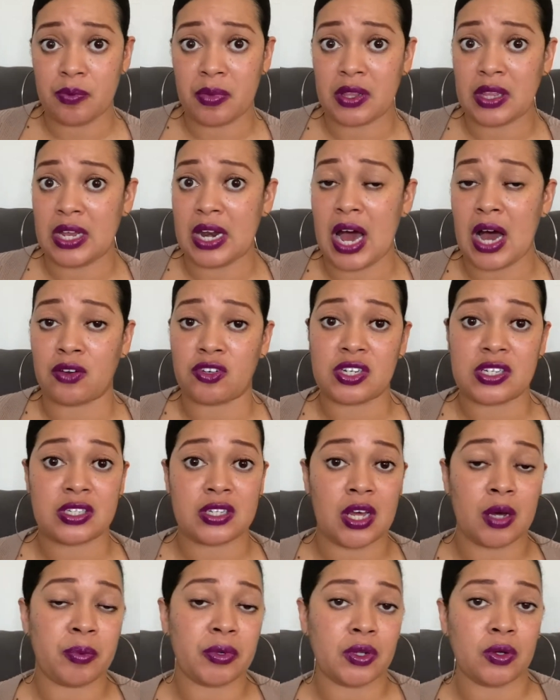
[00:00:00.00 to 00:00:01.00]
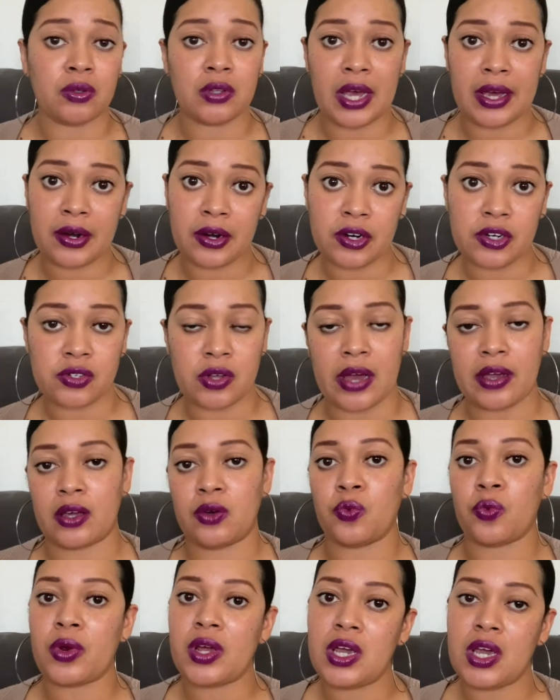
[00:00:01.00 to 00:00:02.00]
Then I'll just stay up a little later so I can
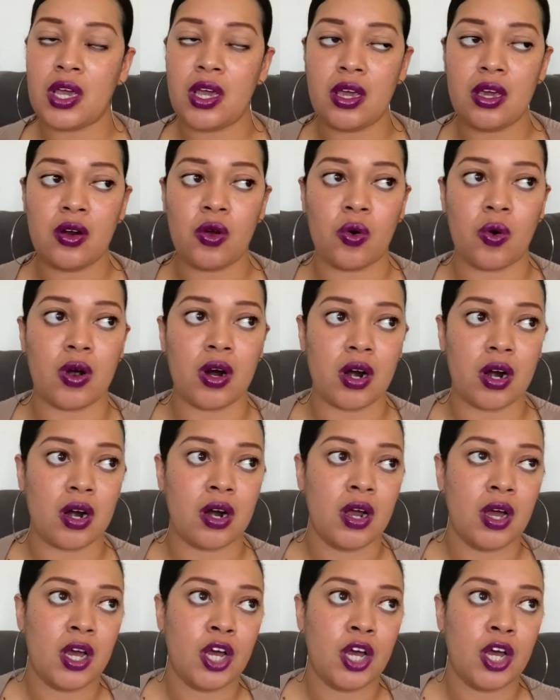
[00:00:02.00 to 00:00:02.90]
read, or,